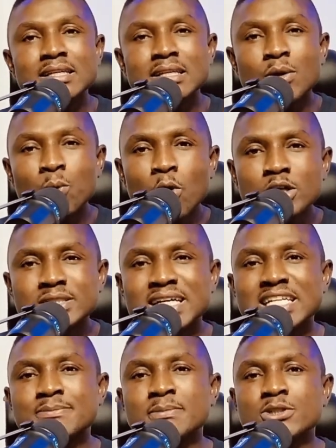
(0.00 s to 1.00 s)
the words that
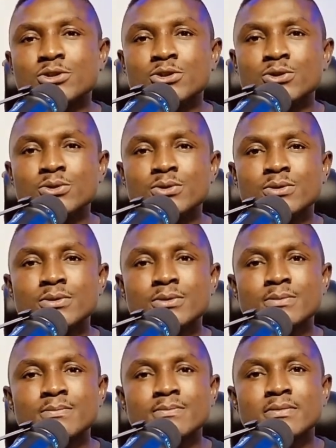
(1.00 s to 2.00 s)
I speak to you,
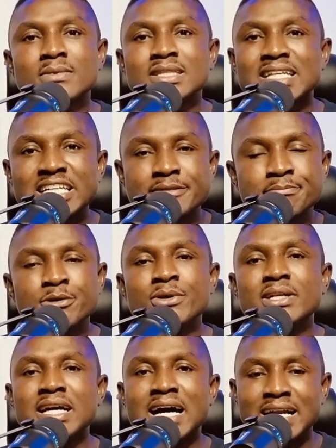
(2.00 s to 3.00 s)
they are
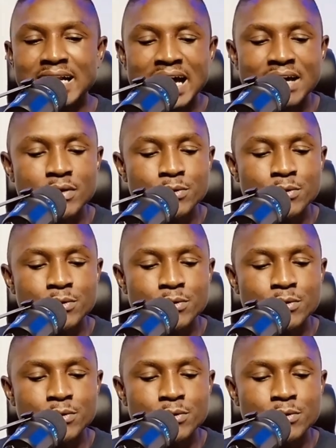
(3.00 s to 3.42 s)
spirit and life.